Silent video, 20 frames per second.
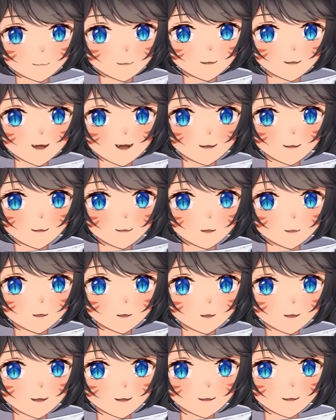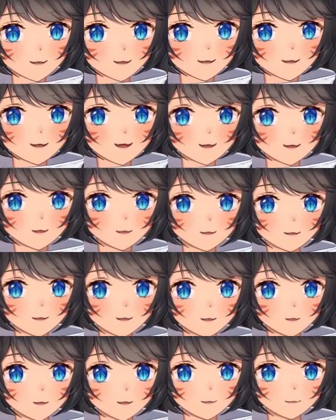I grew up in North Carolina, and there was a
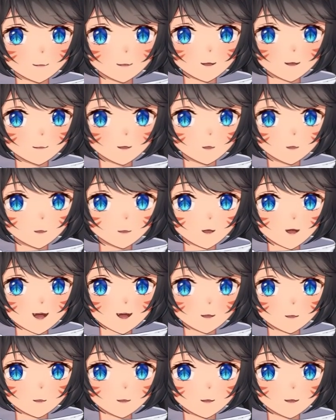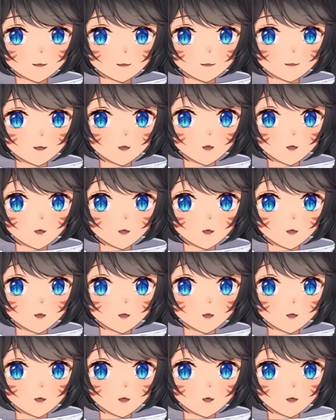tree infested with black widows.